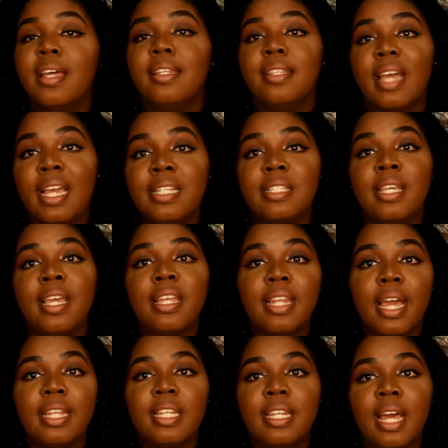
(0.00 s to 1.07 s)

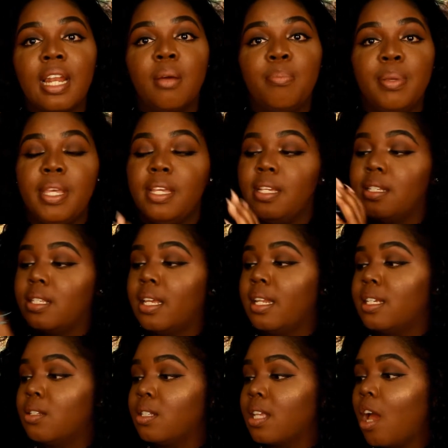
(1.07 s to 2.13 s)
$19.99 a piece. And
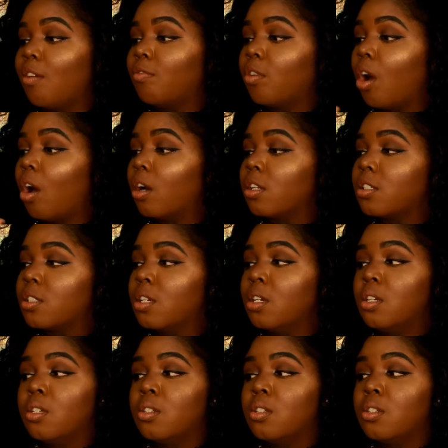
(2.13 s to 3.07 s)
this is at Ross.